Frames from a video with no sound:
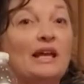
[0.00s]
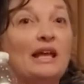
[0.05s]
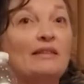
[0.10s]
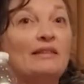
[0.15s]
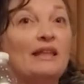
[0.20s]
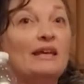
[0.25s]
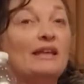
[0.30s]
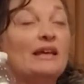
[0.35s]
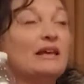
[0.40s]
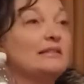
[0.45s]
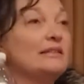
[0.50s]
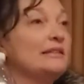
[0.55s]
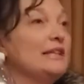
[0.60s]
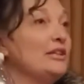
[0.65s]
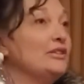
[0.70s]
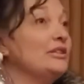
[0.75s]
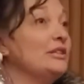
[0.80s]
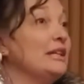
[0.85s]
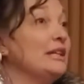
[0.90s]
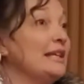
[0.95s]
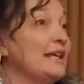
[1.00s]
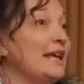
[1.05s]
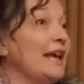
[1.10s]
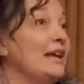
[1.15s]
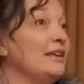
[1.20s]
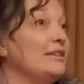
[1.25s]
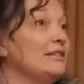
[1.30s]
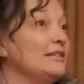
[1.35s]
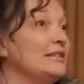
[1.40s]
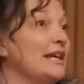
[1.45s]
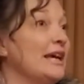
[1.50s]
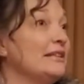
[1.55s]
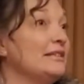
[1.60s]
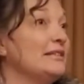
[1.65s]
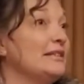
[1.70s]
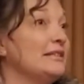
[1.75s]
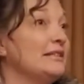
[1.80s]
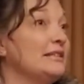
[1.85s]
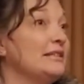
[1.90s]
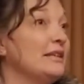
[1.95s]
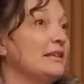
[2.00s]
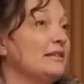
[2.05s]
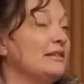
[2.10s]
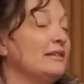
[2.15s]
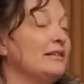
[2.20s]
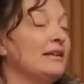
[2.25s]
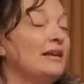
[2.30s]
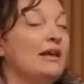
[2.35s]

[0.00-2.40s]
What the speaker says: and they got stationed in Canyon, Texas, and